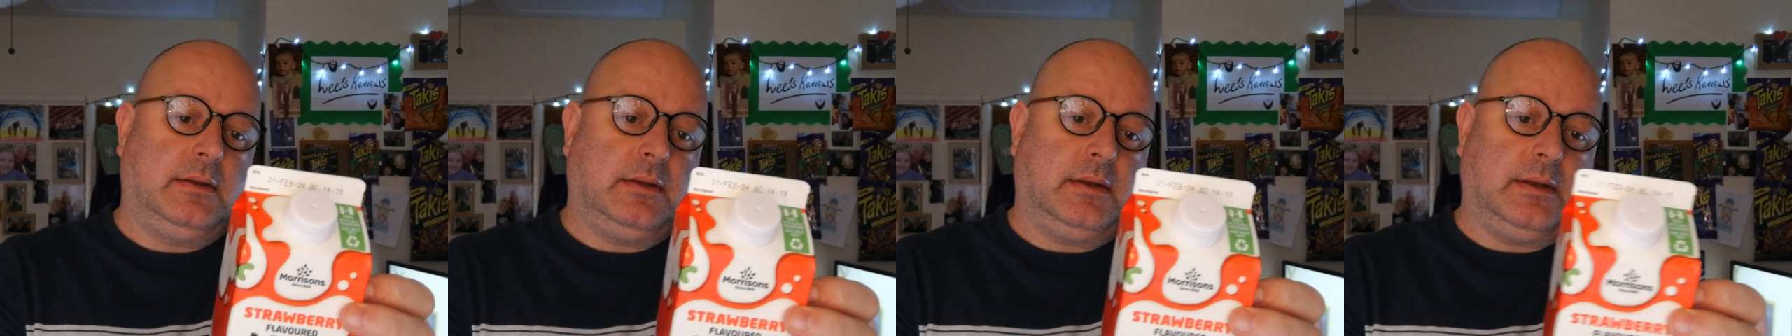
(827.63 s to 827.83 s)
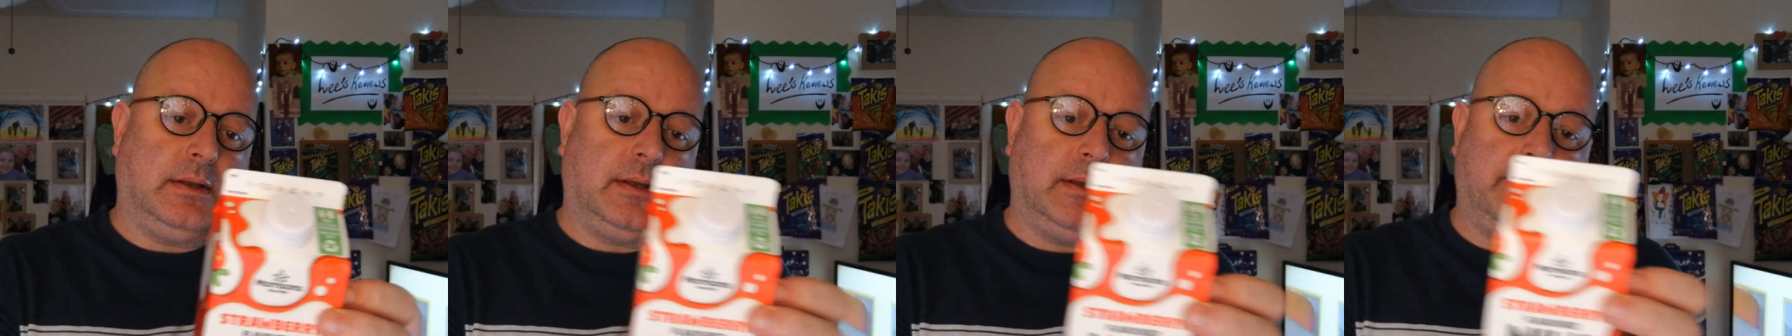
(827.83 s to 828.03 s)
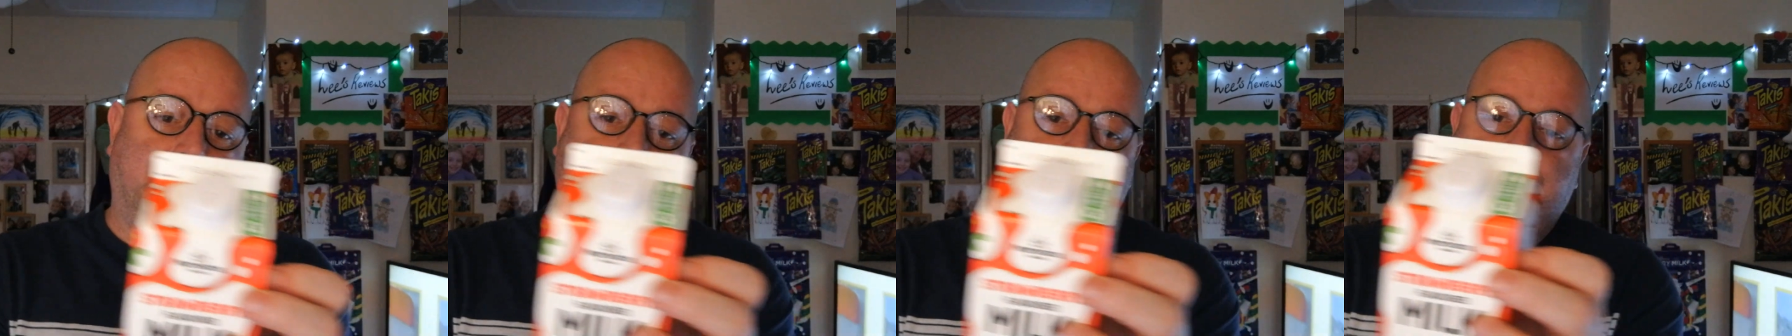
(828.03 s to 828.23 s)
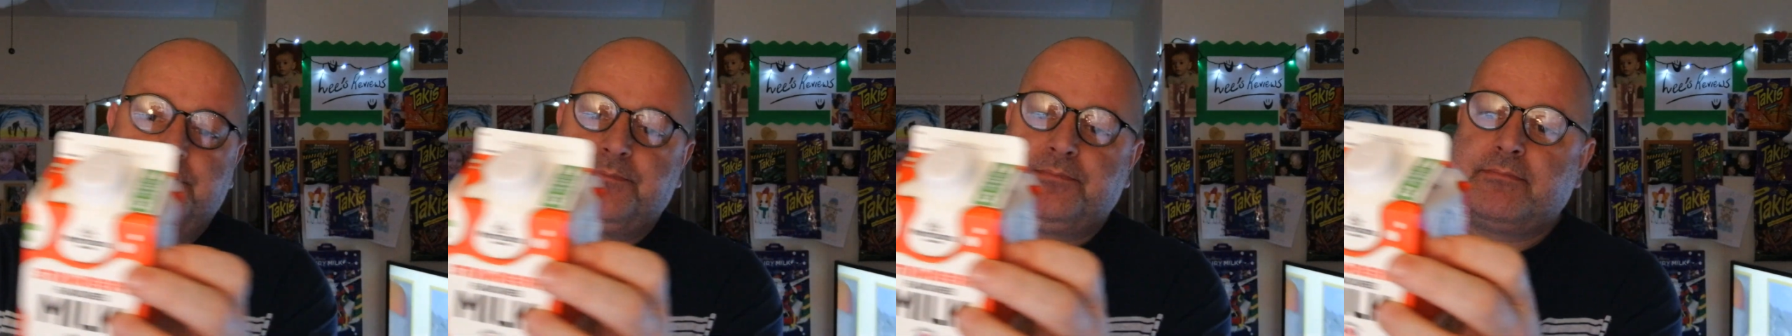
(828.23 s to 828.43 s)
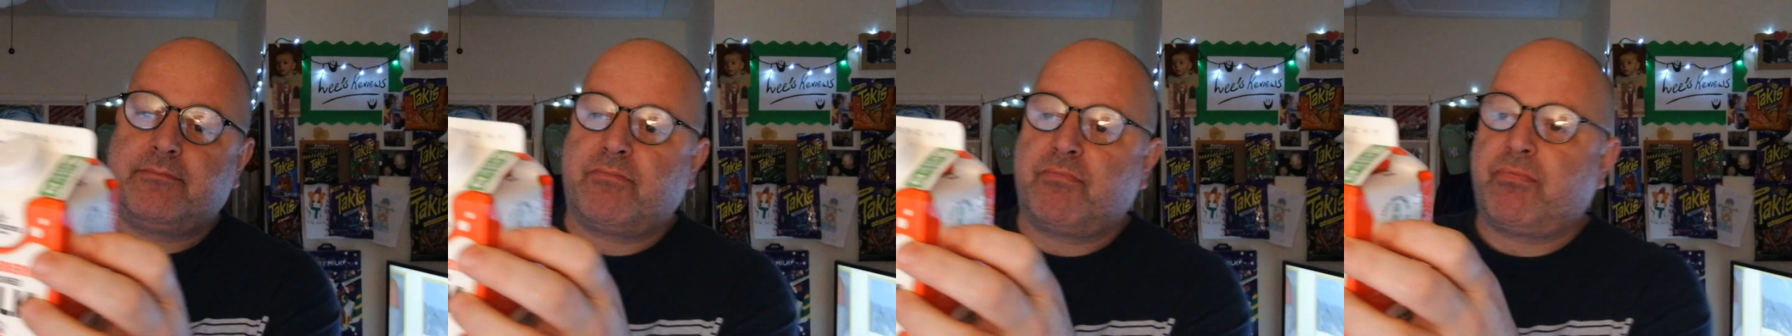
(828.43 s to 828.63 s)
Um,
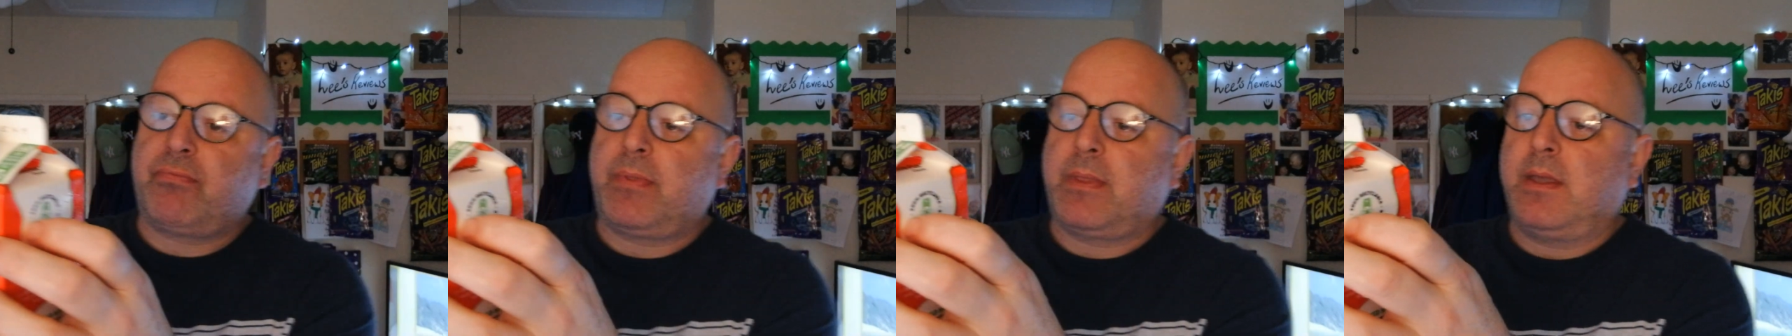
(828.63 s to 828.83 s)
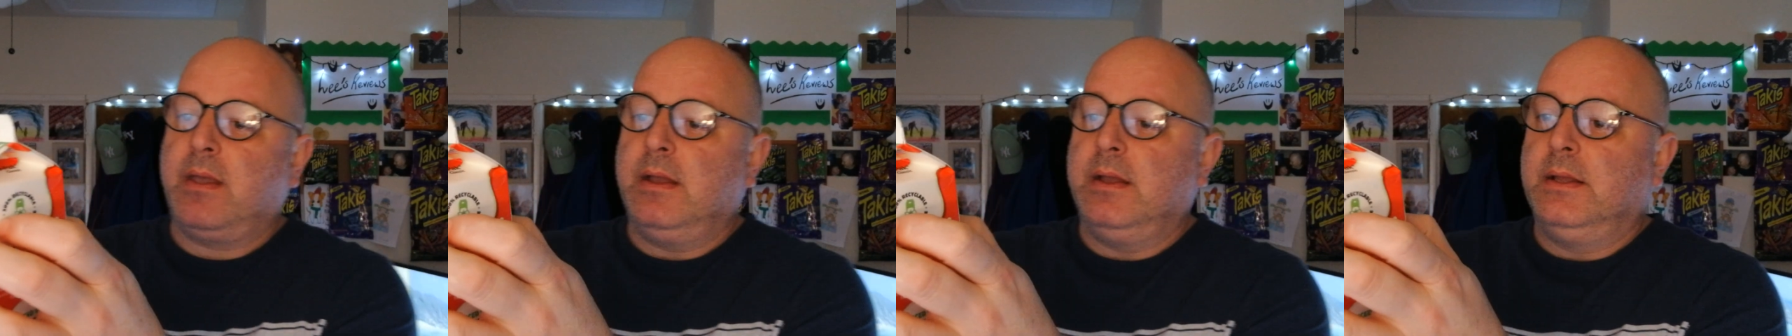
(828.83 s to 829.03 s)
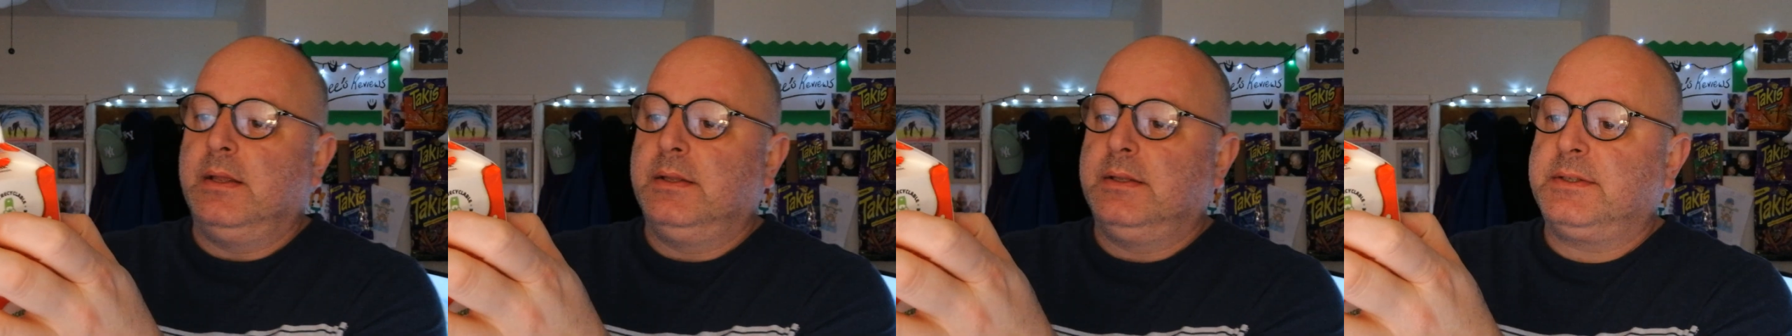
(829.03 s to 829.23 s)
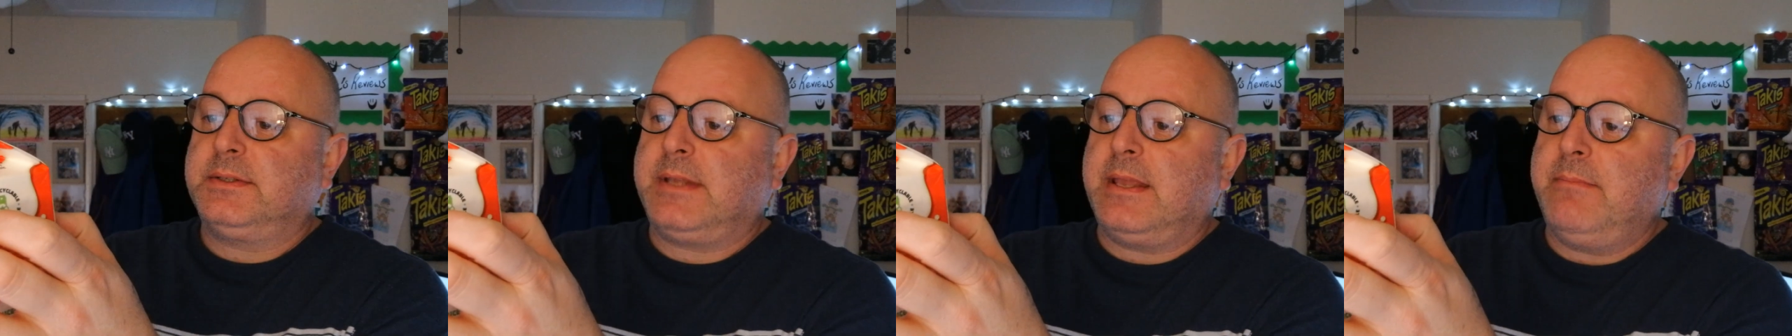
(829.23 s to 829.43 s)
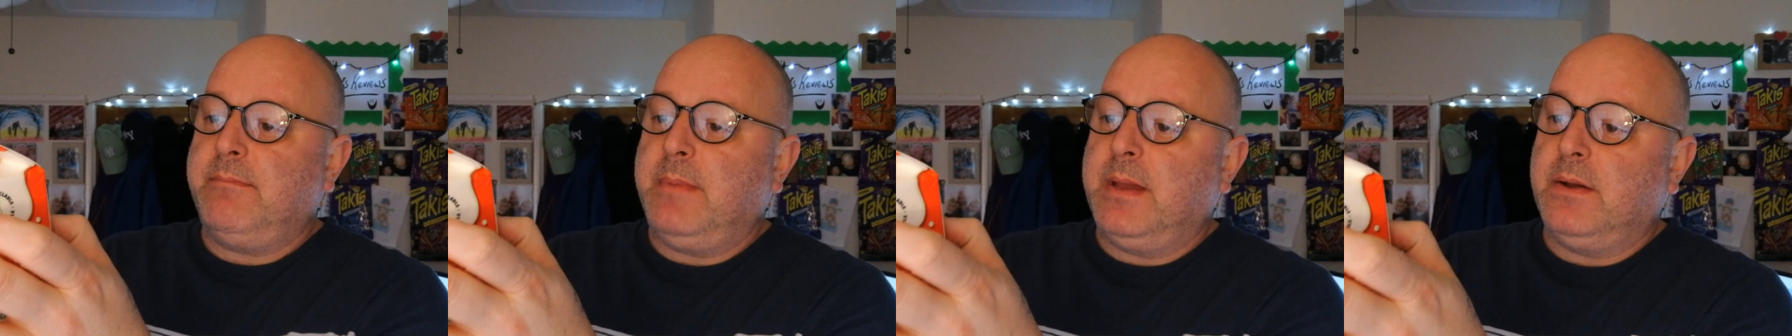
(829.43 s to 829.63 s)

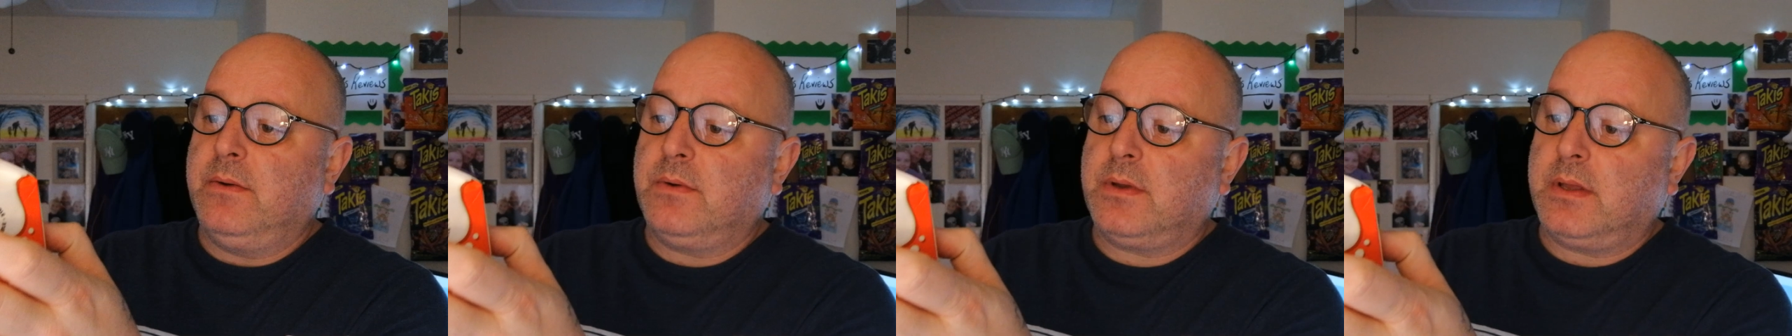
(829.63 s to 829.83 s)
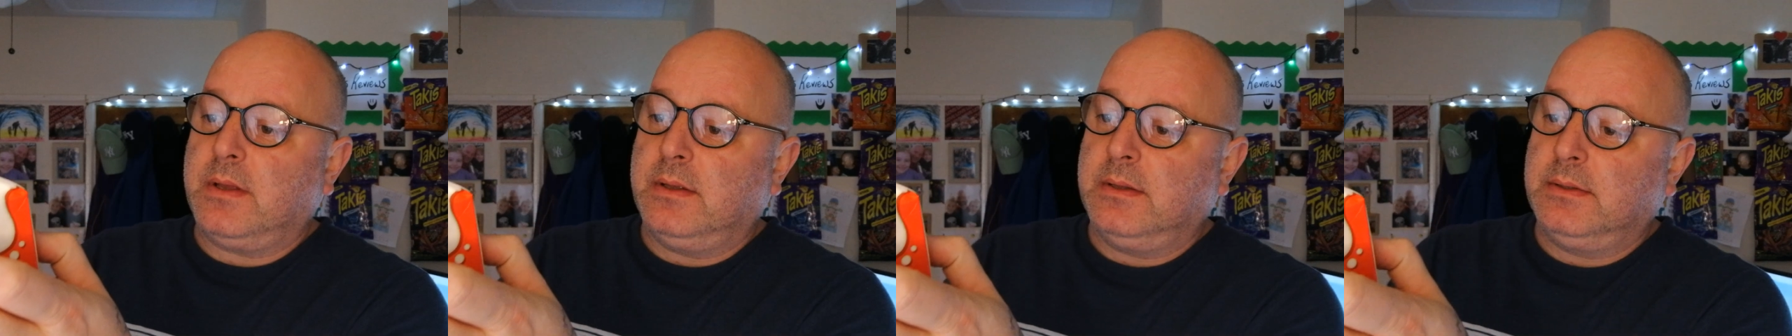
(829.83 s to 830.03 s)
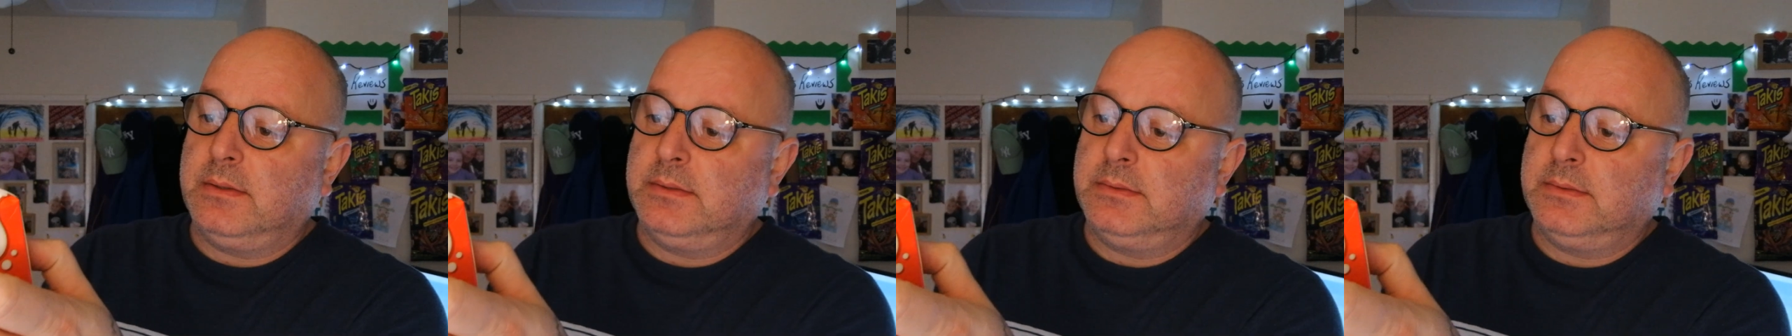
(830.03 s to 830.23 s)
skim milk.